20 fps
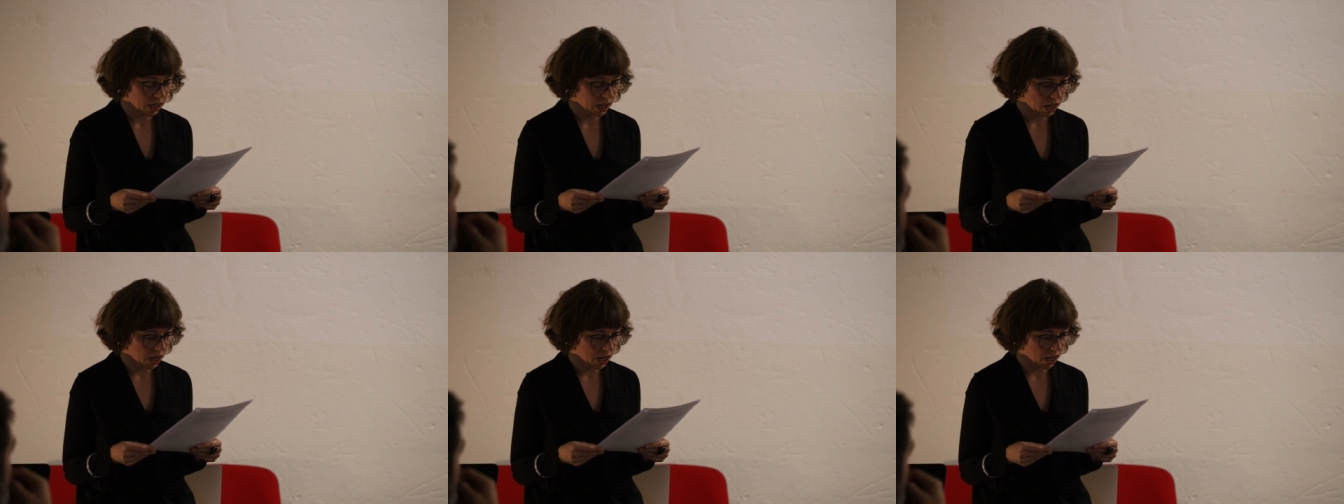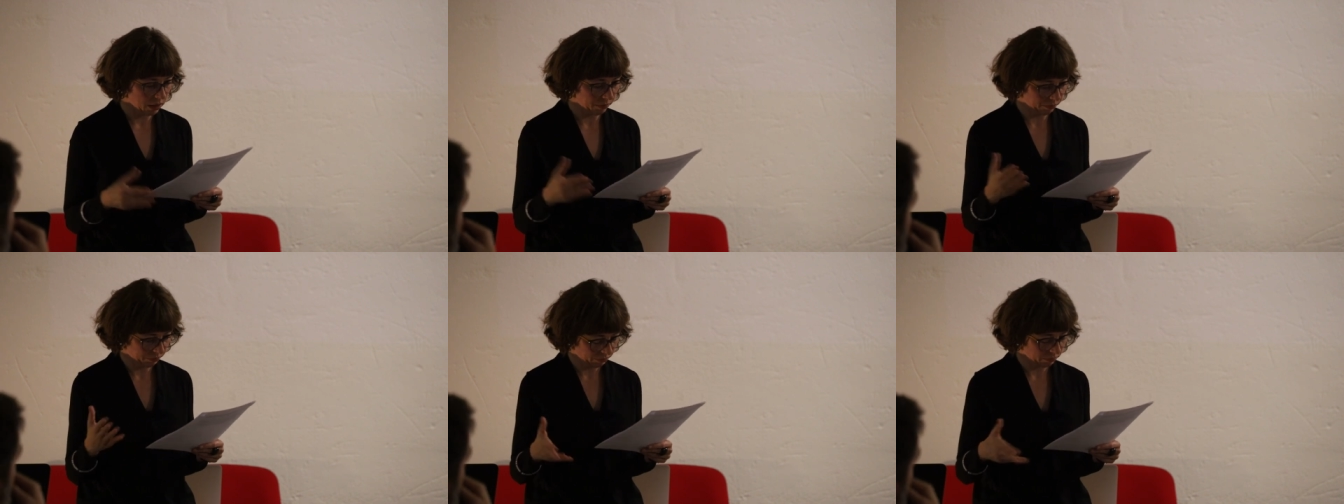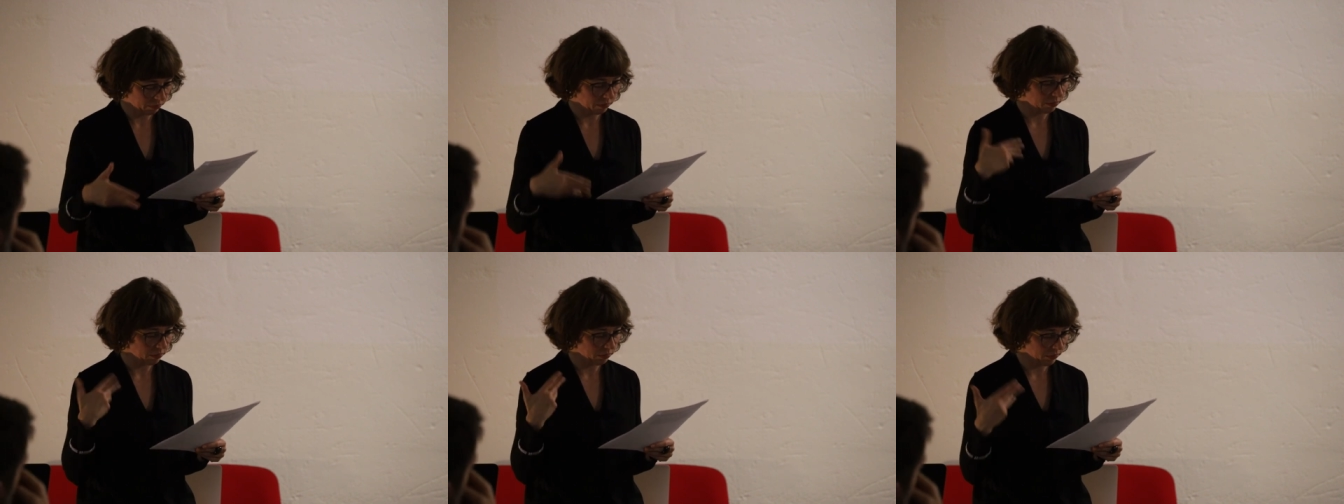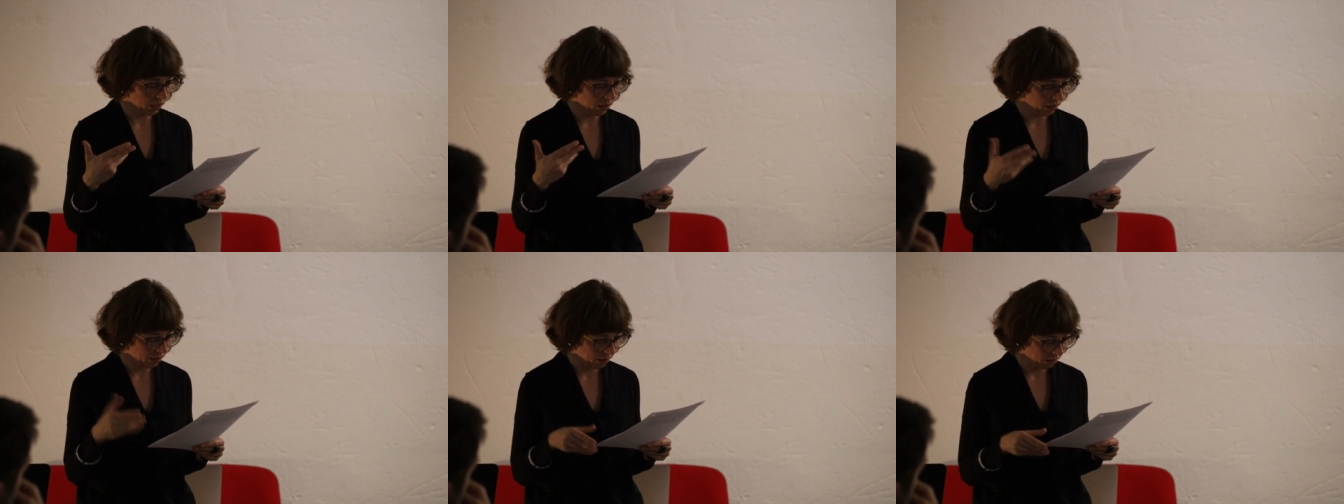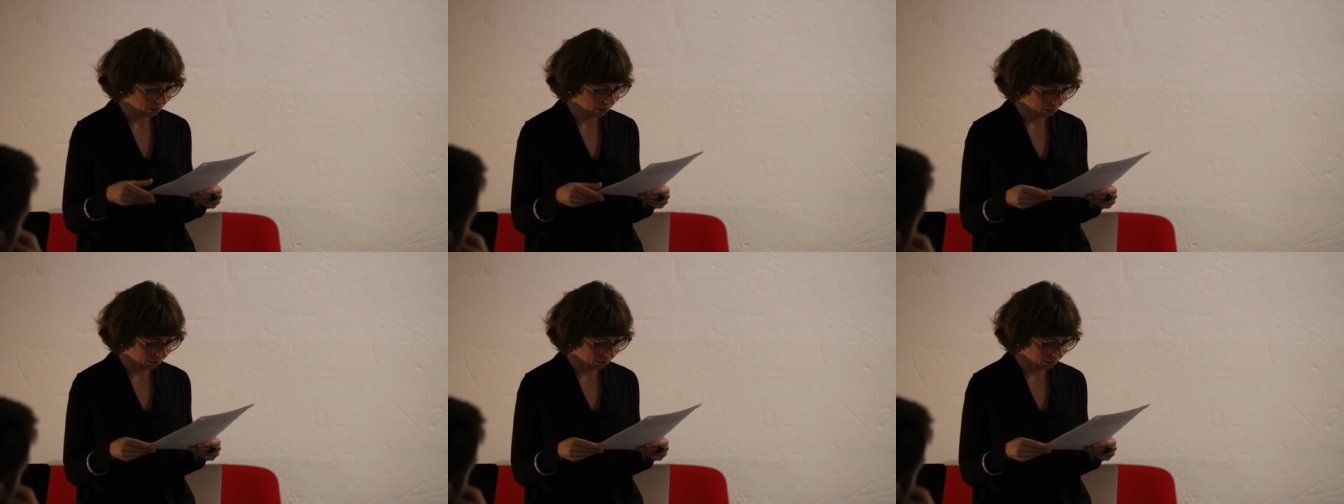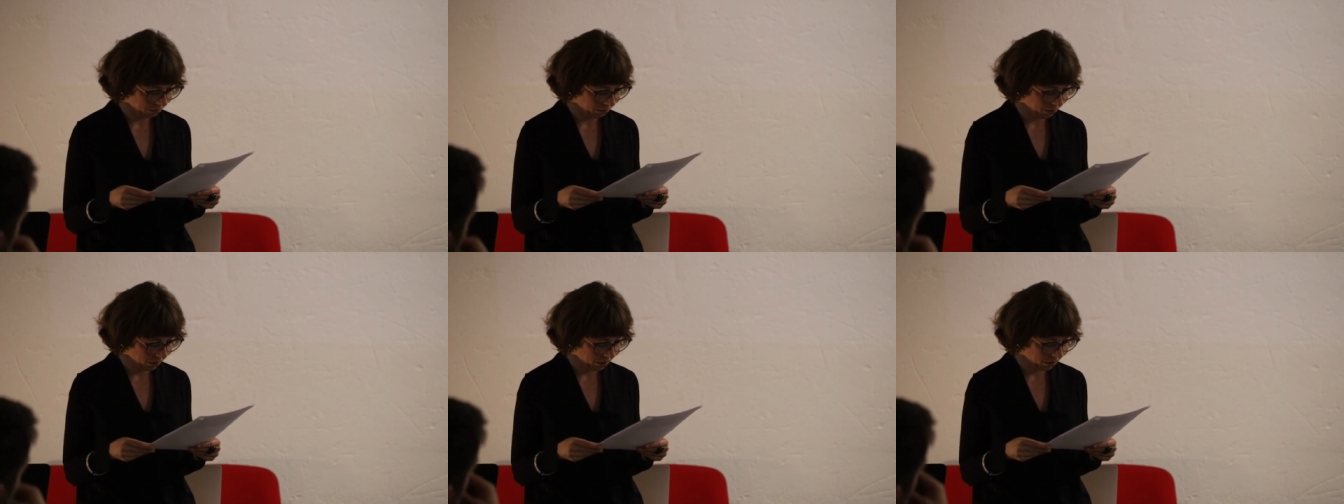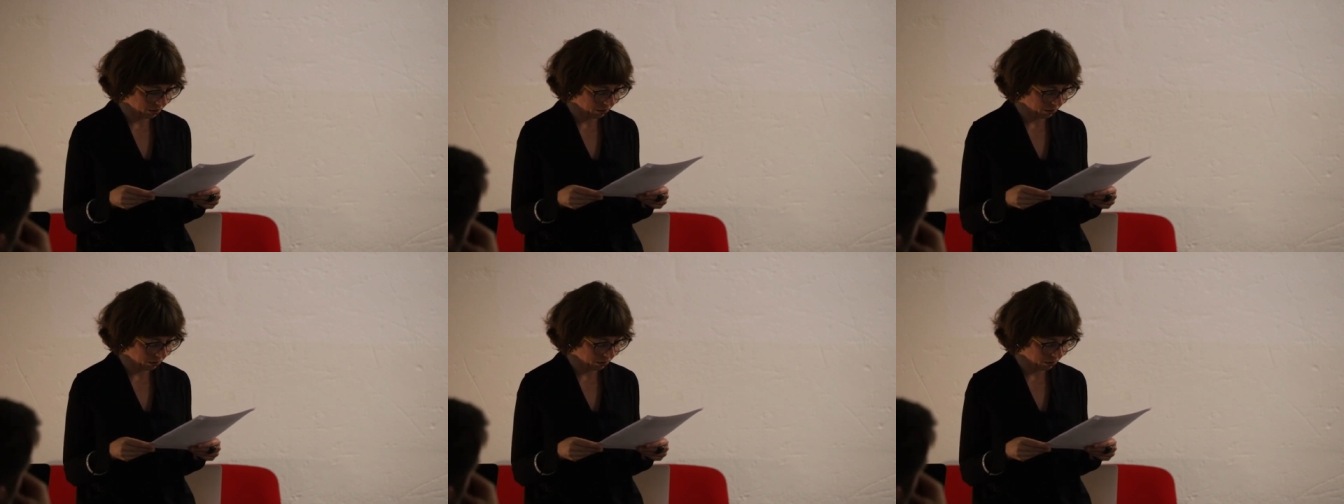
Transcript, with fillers: um, uh,